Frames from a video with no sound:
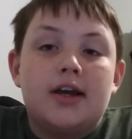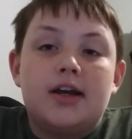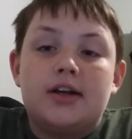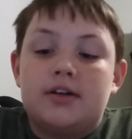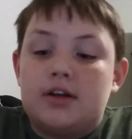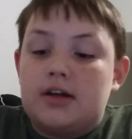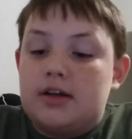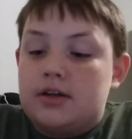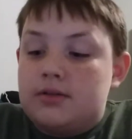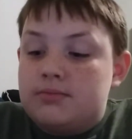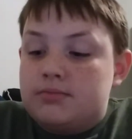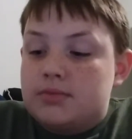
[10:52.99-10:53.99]
and I
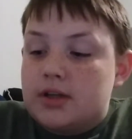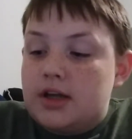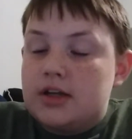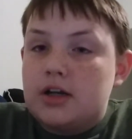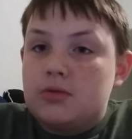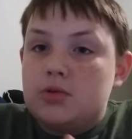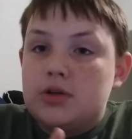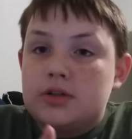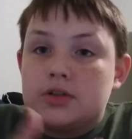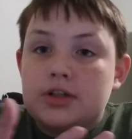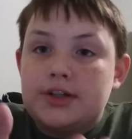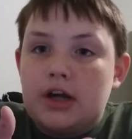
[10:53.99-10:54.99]

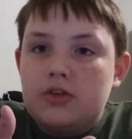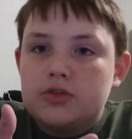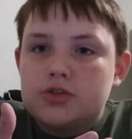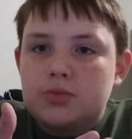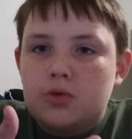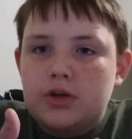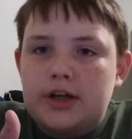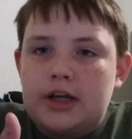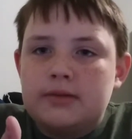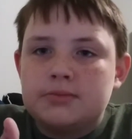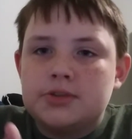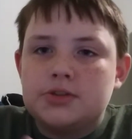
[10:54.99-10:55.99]
wanted to download some more
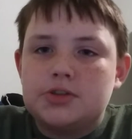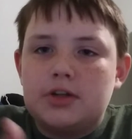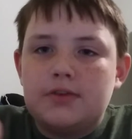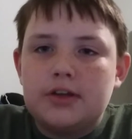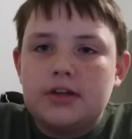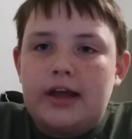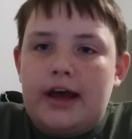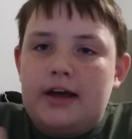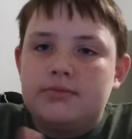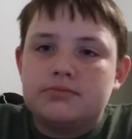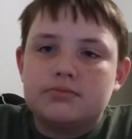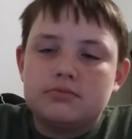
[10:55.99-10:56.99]
games and stuff like that.